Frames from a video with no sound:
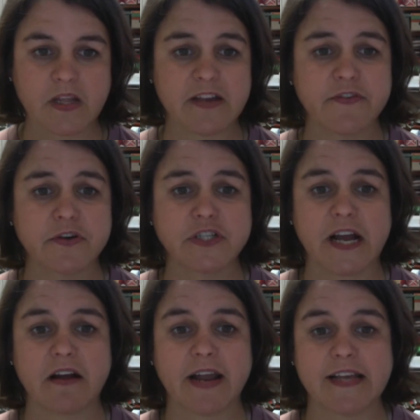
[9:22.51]
If your
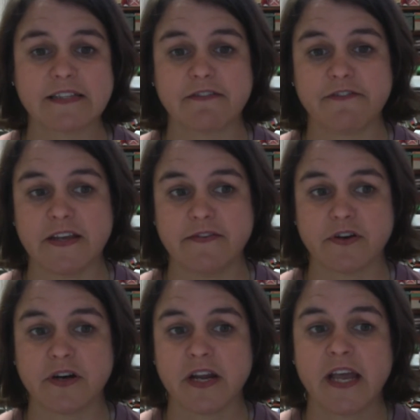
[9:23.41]
child has a
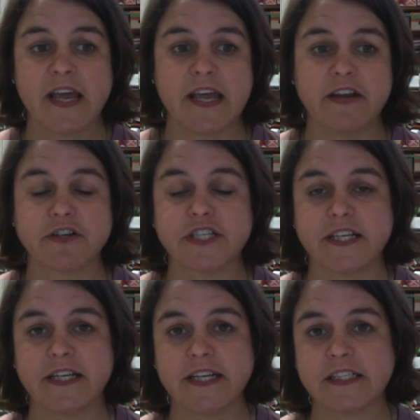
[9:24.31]
fever, he or
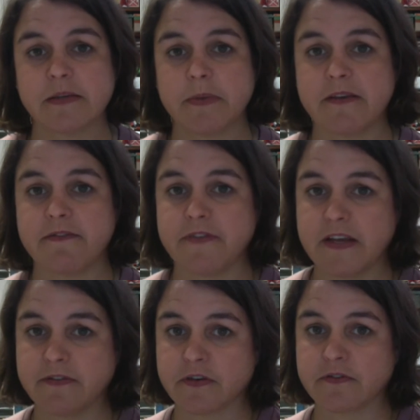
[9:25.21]
she needs to be
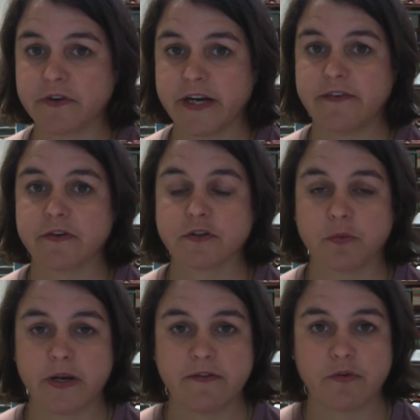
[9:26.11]
fever-free for
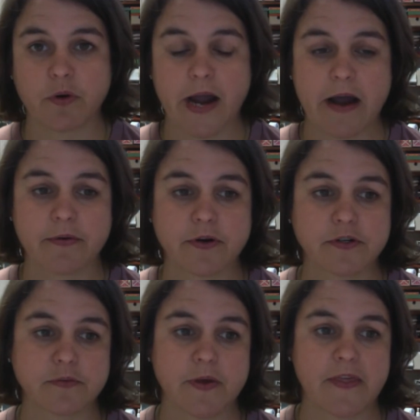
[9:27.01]
24
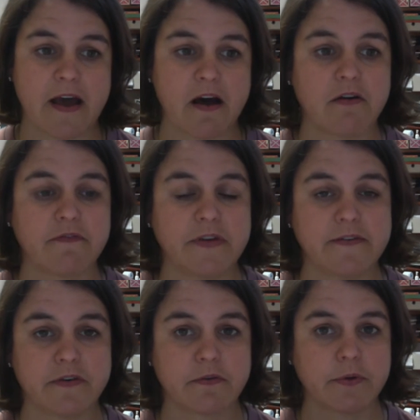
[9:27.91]
hours without
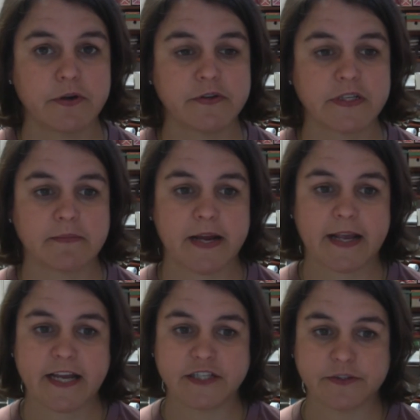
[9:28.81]
fever-reducing
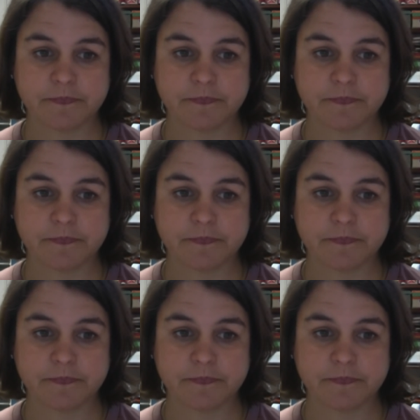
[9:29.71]
medication.